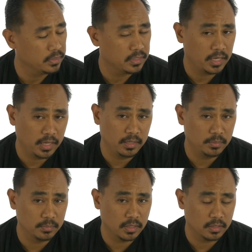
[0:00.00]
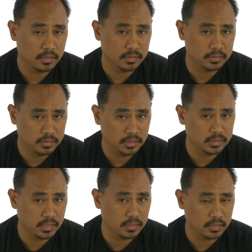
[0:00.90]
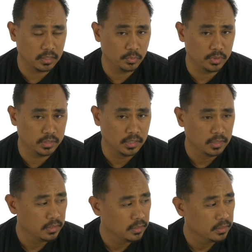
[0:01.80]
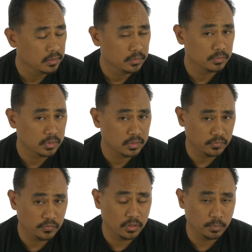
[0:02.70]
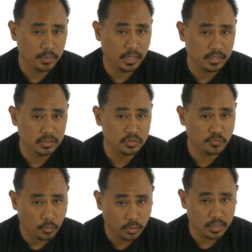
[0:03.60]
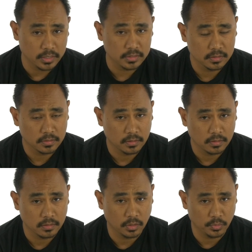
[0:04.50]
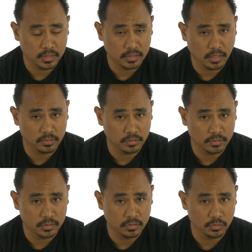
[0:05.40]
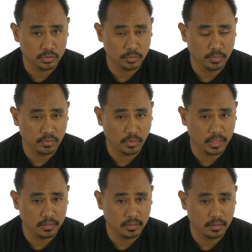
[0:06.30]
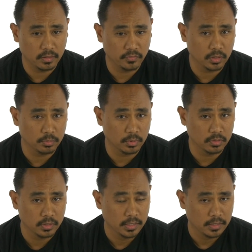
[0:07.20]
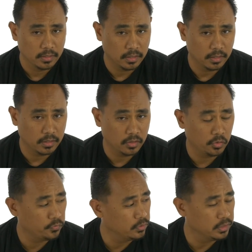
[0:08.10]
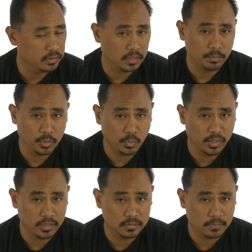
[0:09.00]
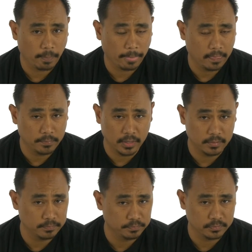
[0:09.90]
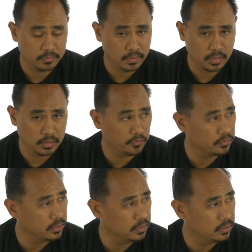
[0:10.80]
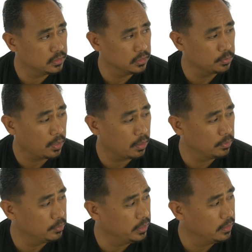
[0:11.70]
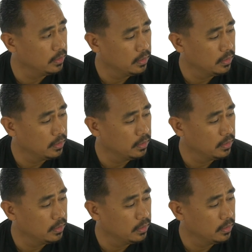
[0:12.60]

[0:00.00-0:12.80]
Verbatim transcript: Came did say that they would configure PIDs for us that we can download, and those should be ready and available hopefully in the coming weeks. But definitely this is probably